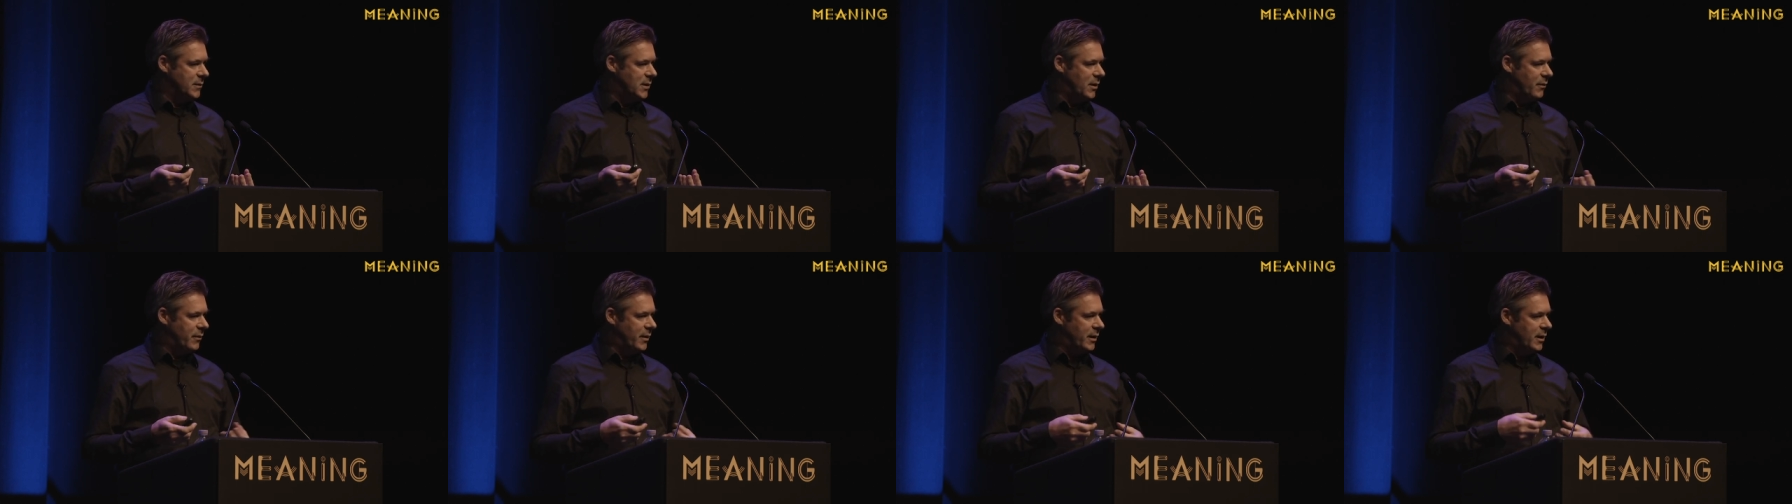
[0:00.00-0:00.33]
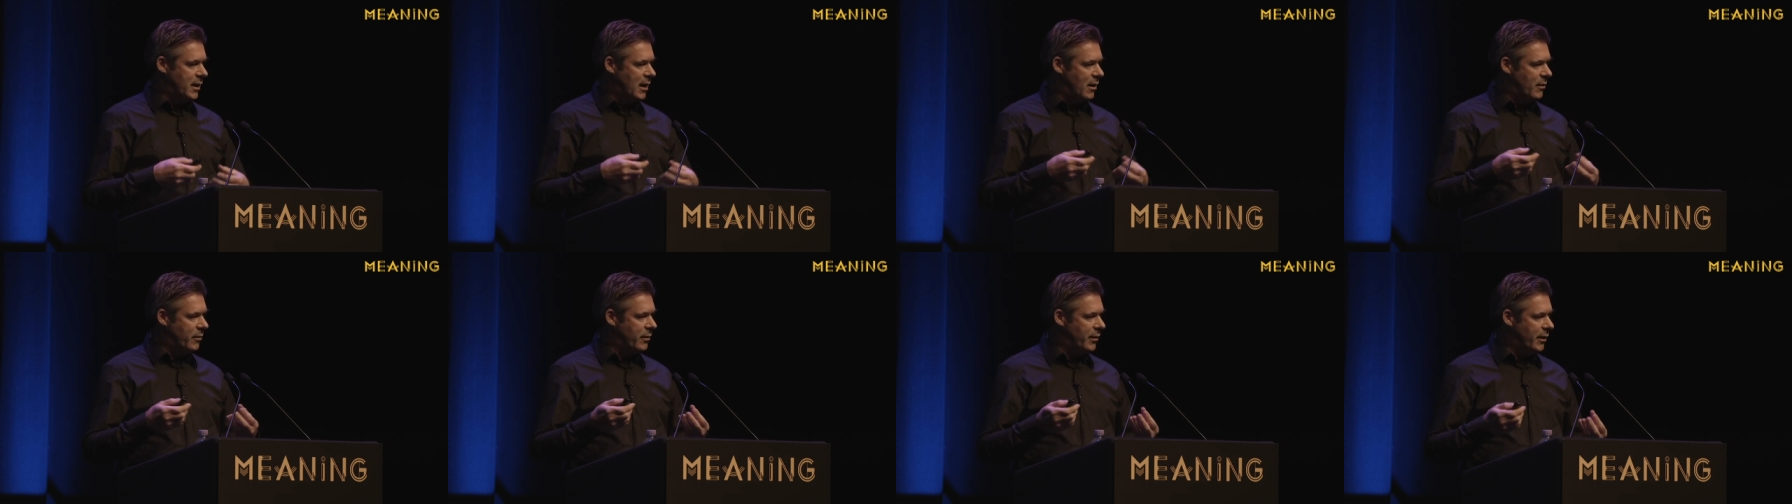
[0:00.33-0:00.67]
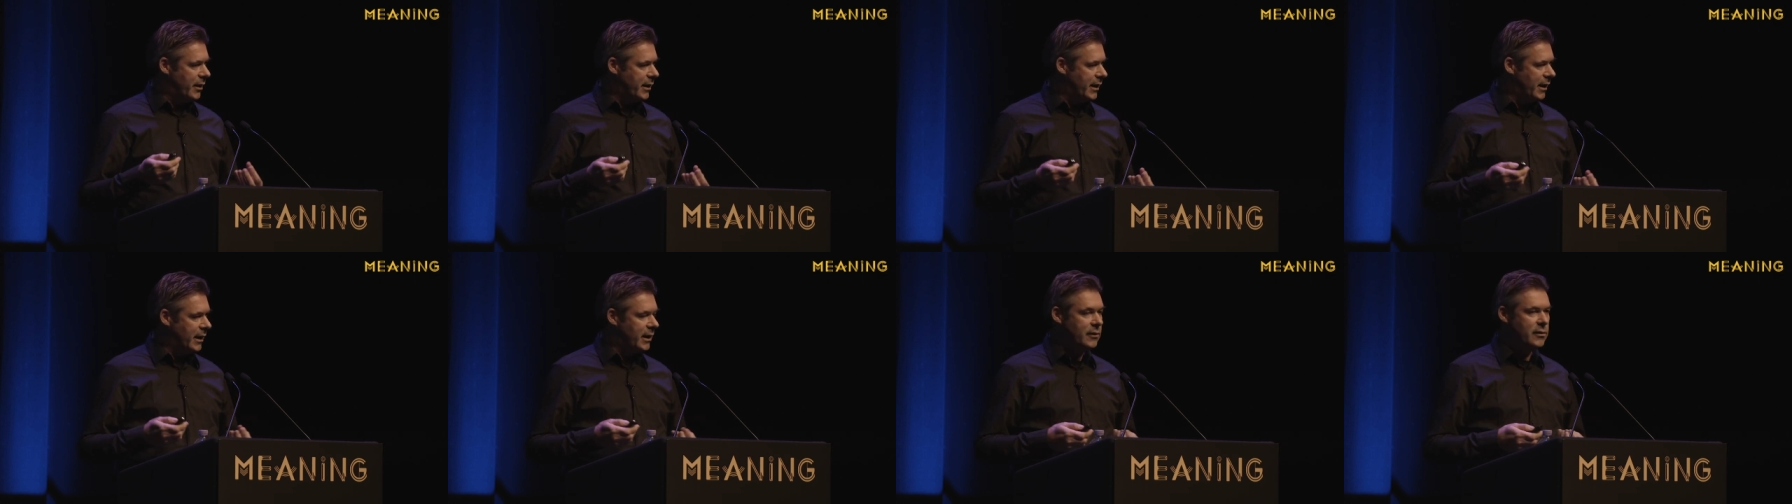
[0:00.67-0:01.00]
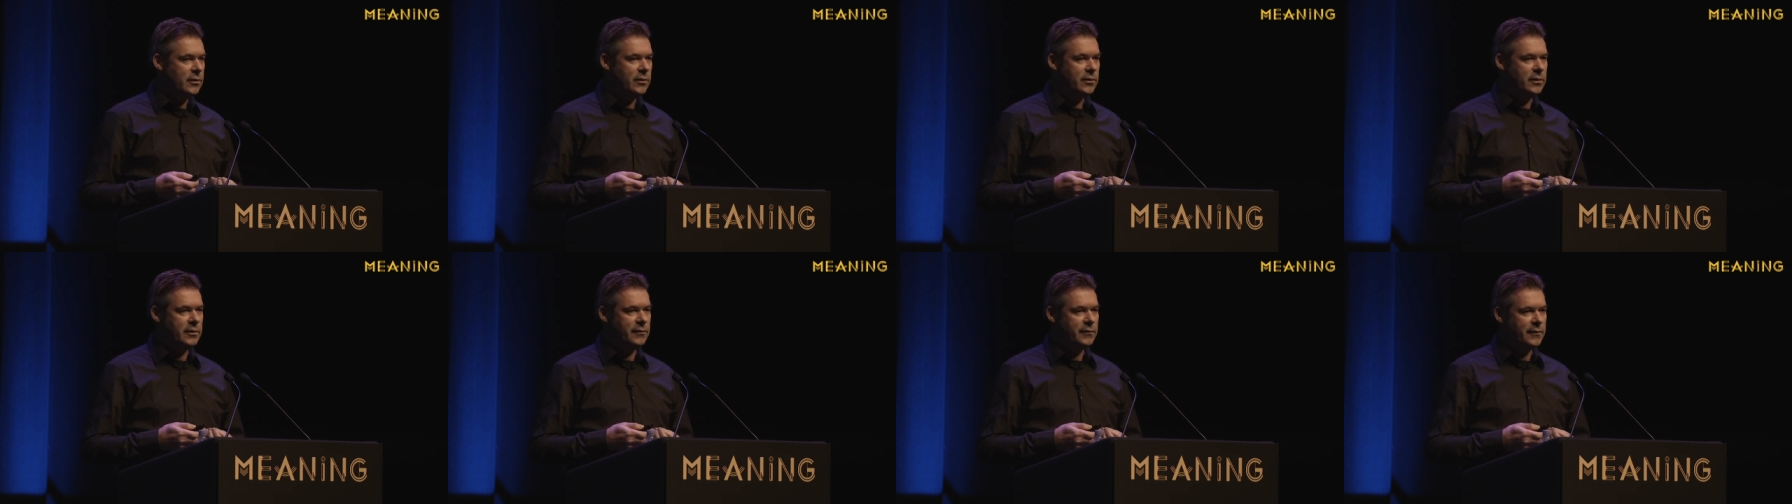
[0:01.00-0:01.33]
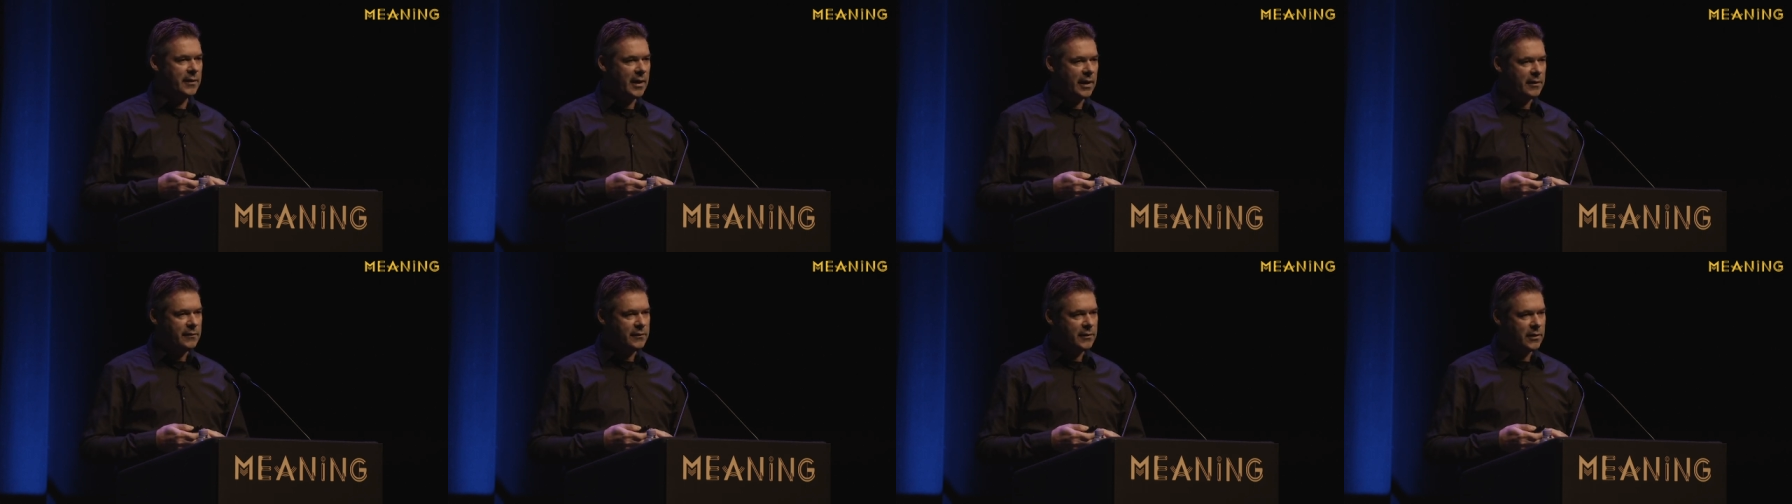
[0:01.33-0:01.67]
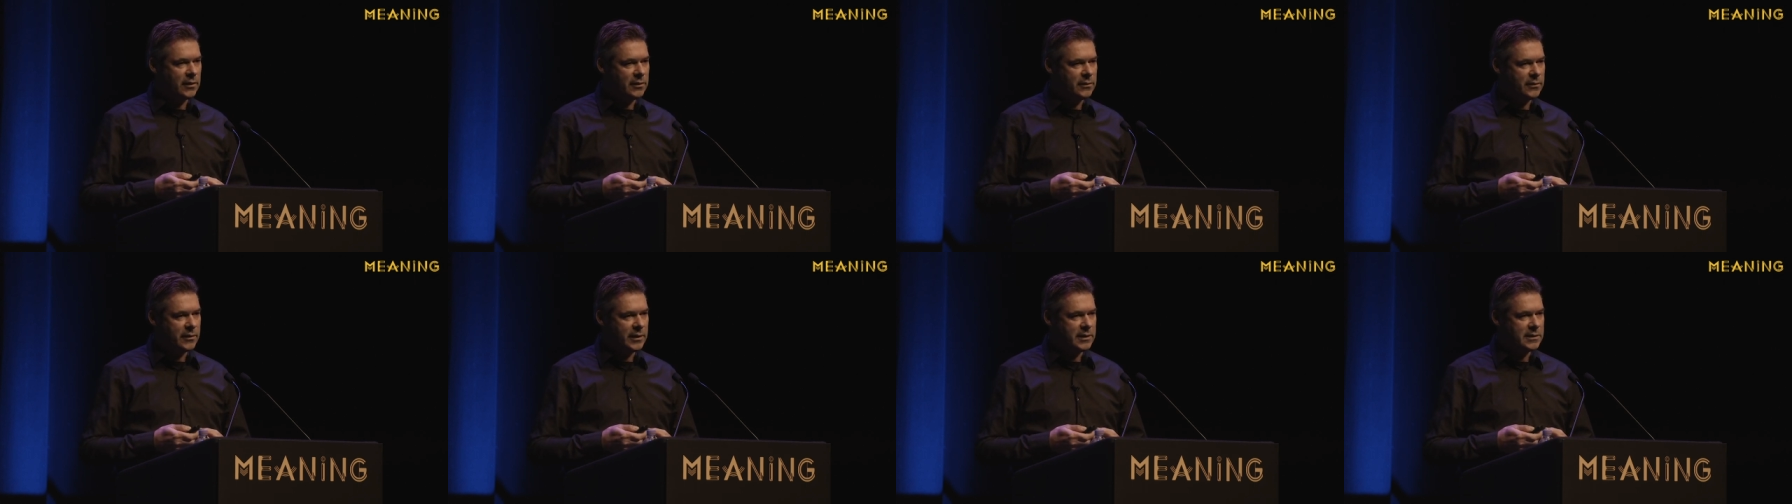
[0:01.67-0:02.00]
So we're now working in 35
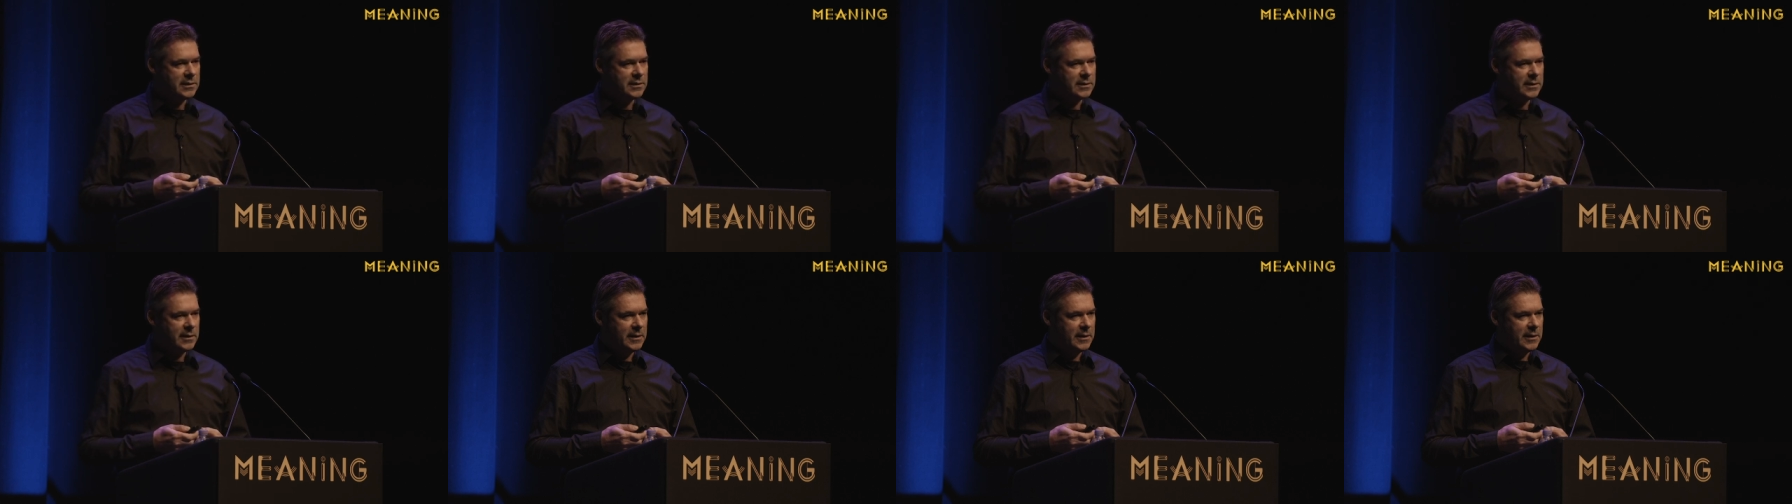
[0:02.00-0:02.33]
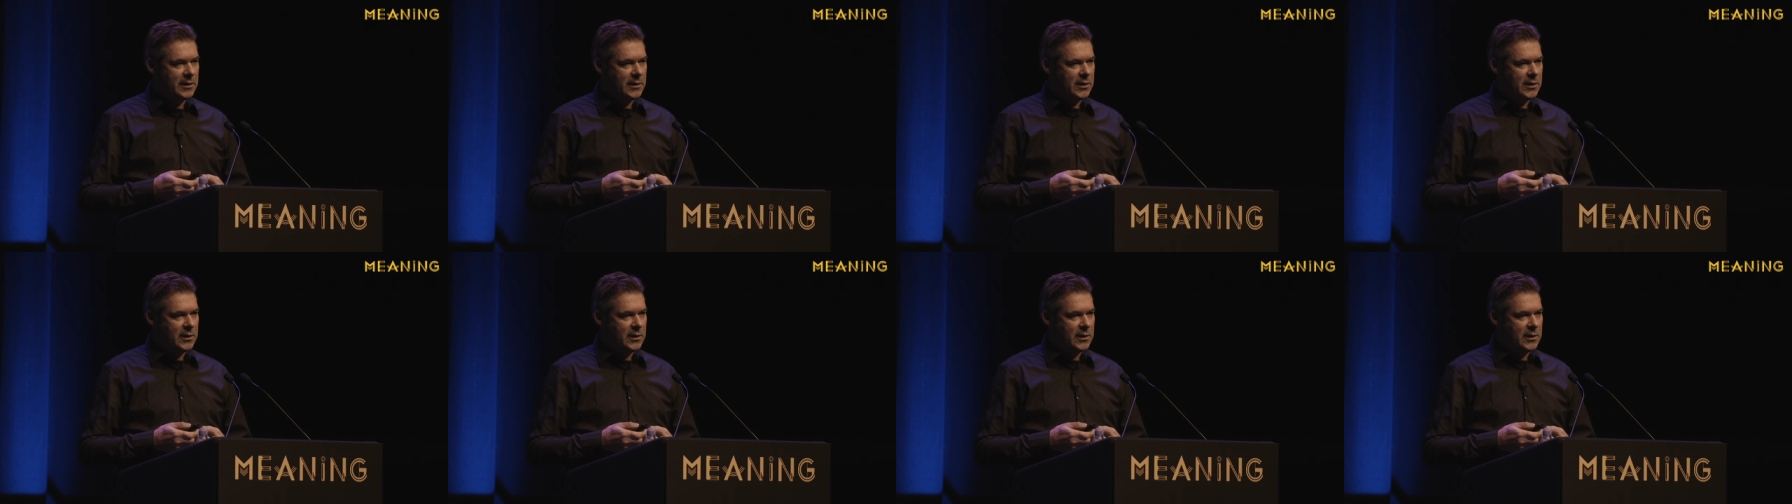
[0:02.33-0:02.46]
countries.